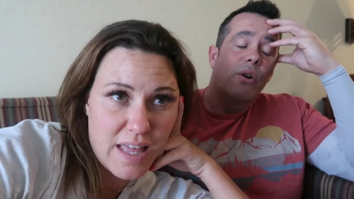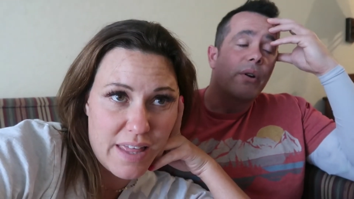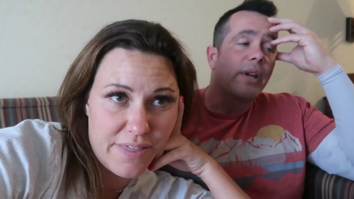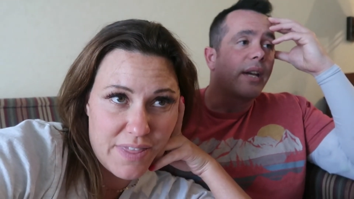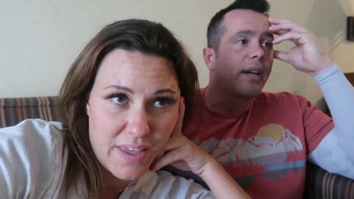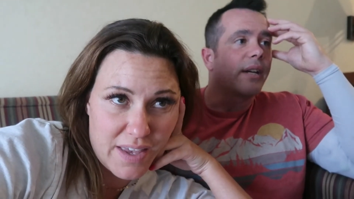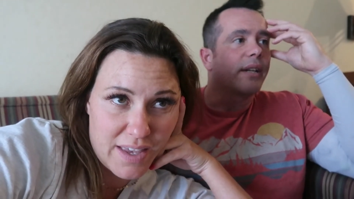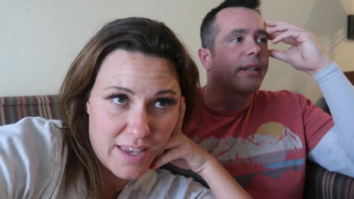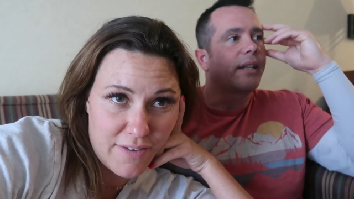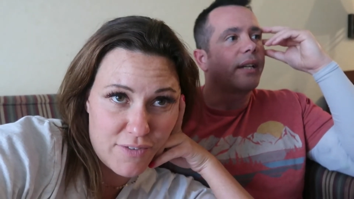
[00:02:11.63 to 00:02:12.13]
Speaker 1: oh, that yeah,
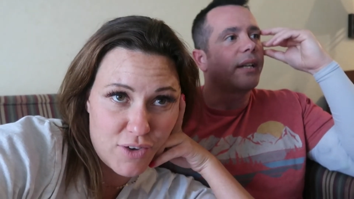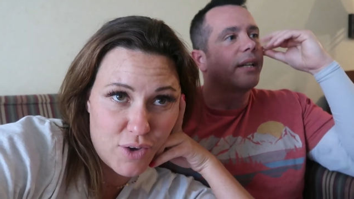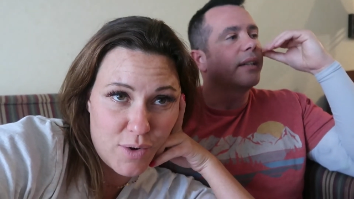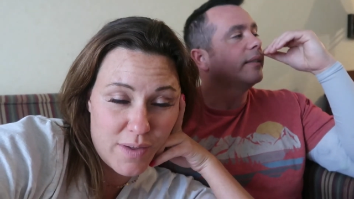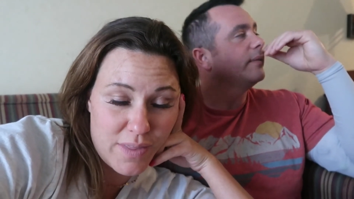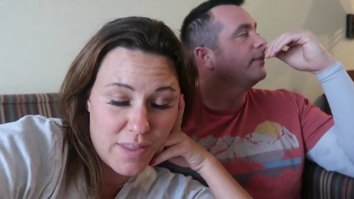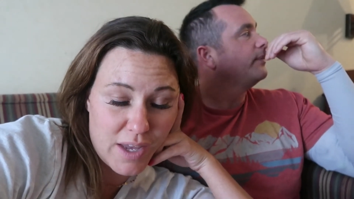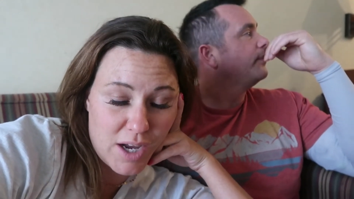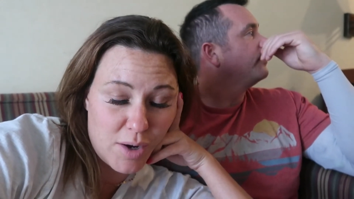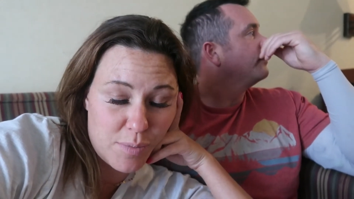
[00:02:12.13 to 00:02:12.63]
they give yeah. you on
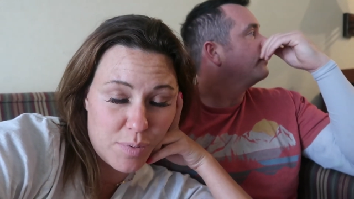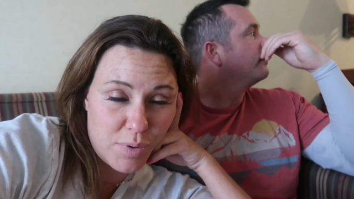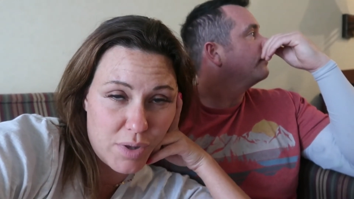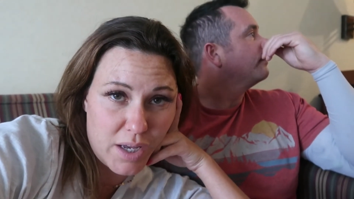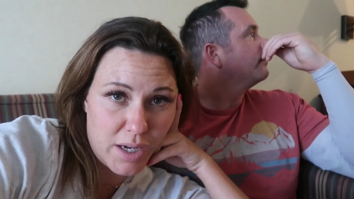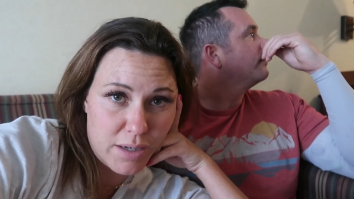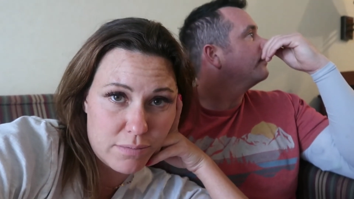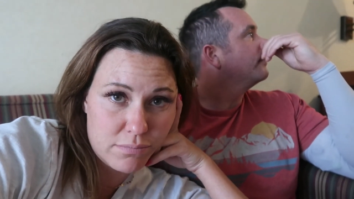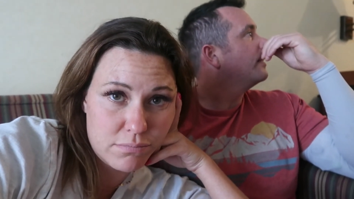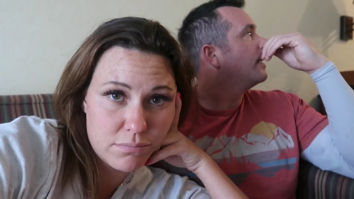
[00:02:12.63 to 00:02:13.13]
the
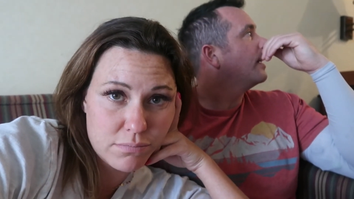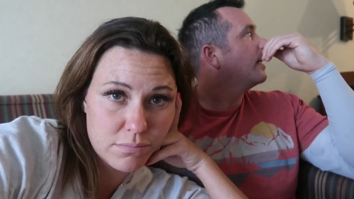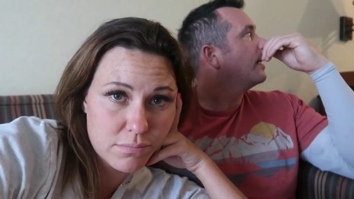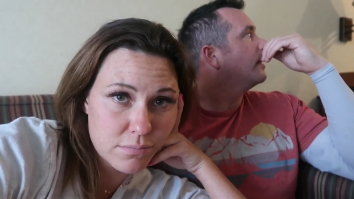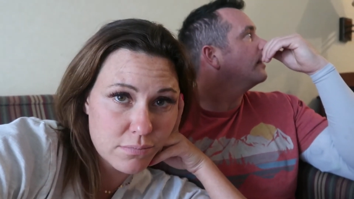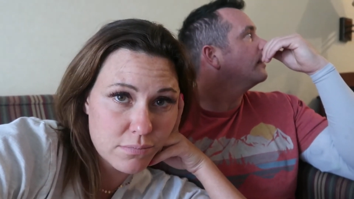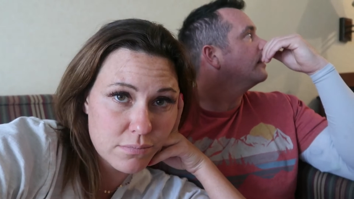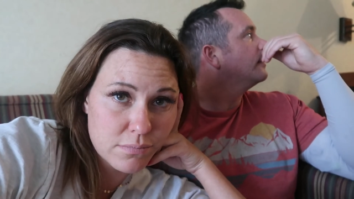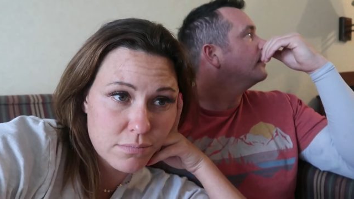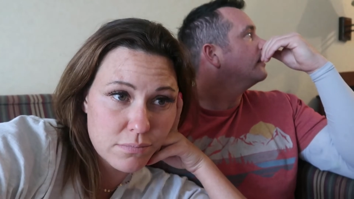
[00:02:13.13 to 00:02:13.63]
airplane.
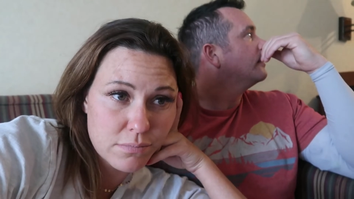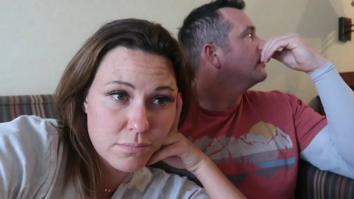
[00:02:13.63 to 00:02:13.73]
Yeah.